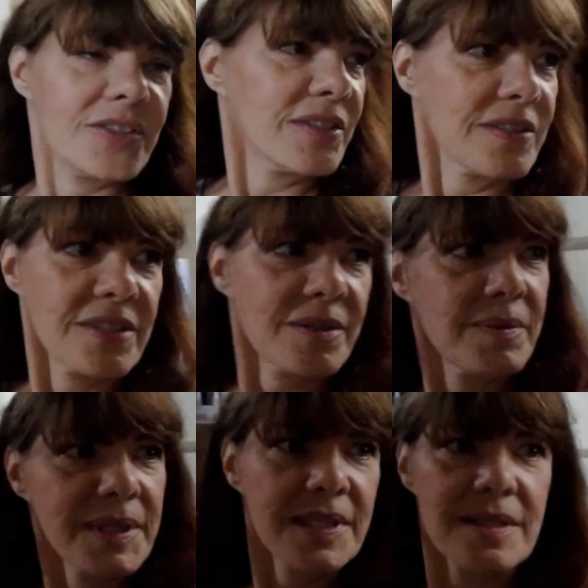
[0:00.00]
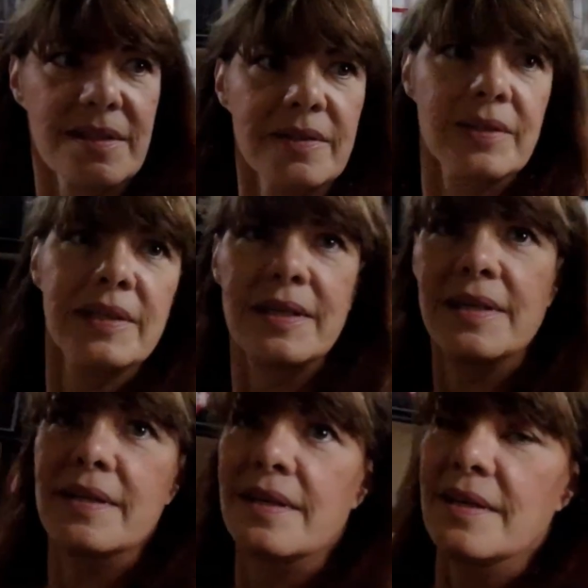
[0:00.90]
church, I really do.
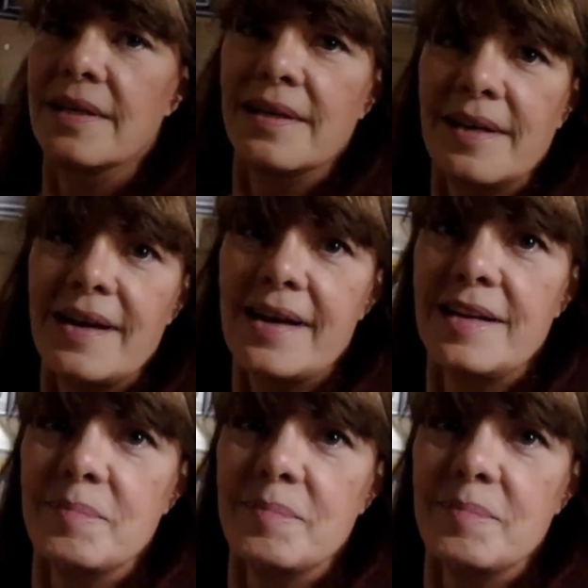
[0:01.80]
And